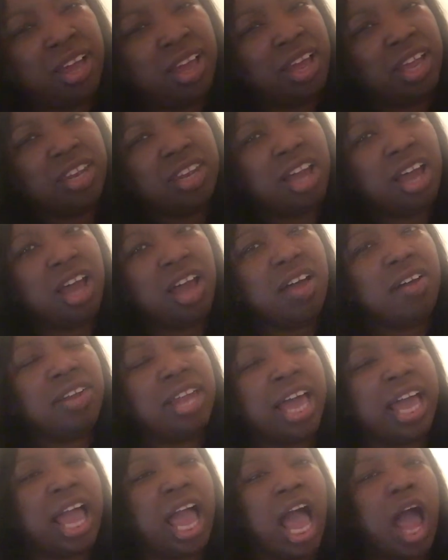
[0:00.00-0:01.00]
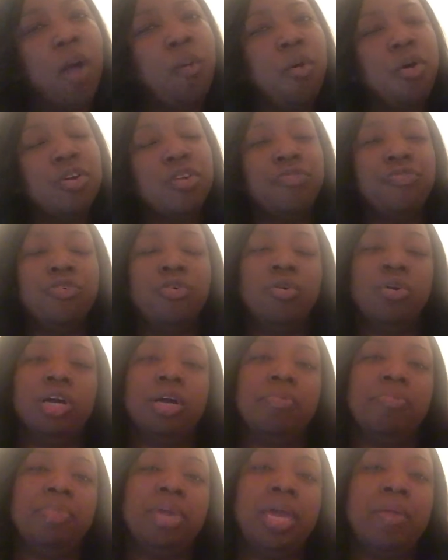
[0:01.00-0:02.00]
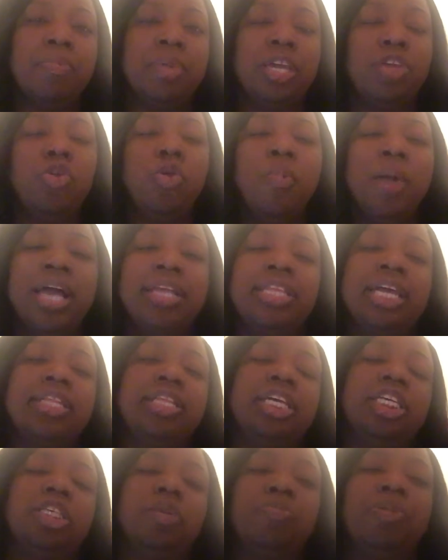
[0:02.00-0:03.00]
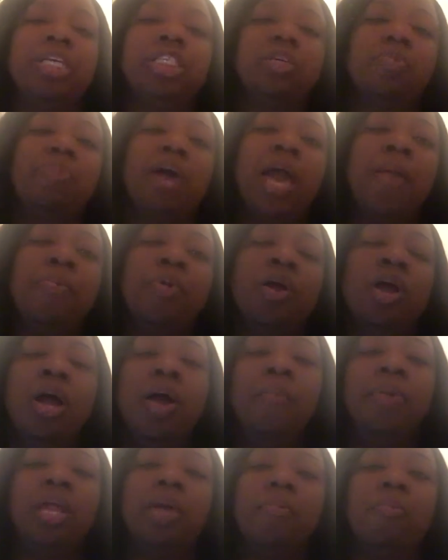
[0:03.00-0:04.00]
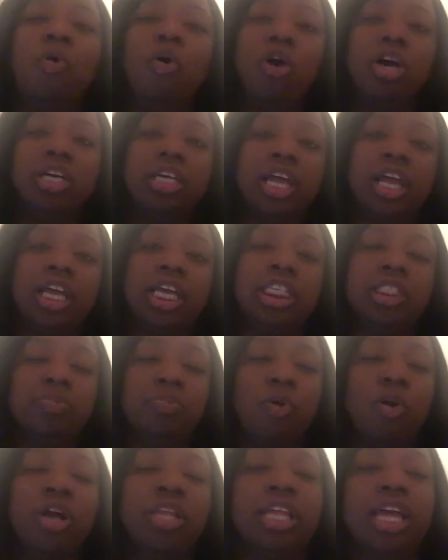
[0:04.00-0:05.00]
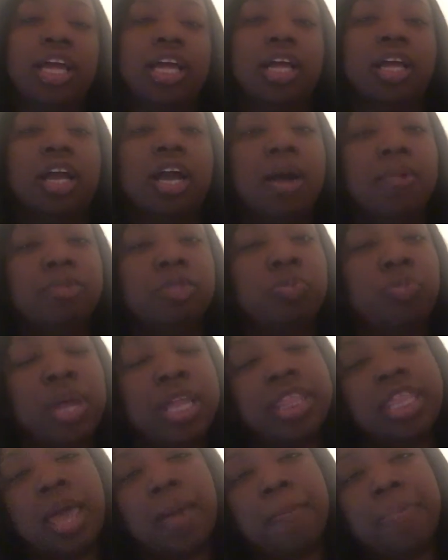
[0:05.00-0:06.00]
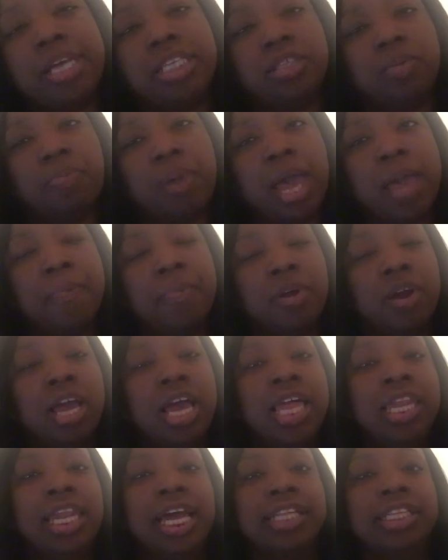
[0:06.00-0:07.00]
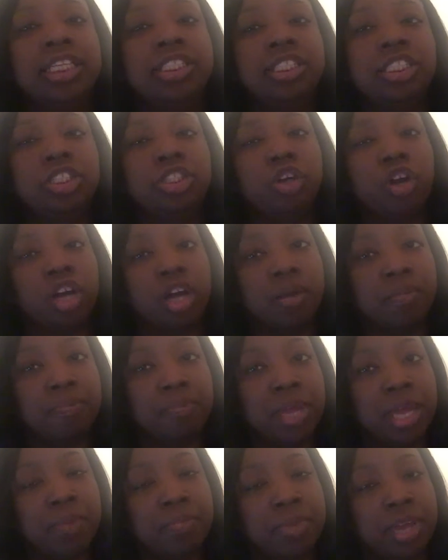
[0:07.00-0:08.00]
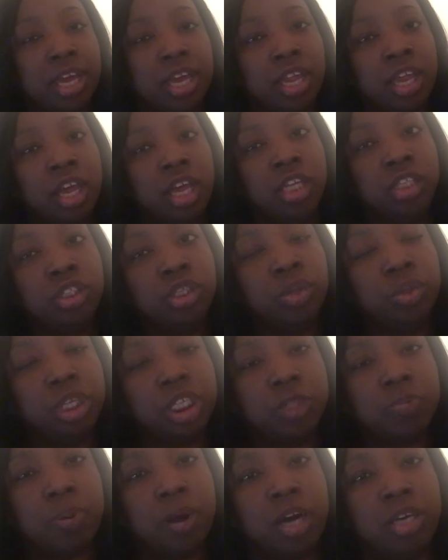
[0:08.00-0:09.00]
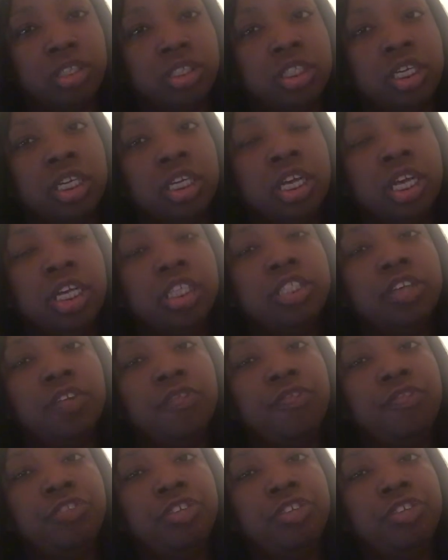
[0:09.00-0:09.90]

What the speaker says: Now, like, I want a full commitment. You might think that it's a piece of paper, but it's more that comes with that piece of paper. Like, this is your commitment to this person to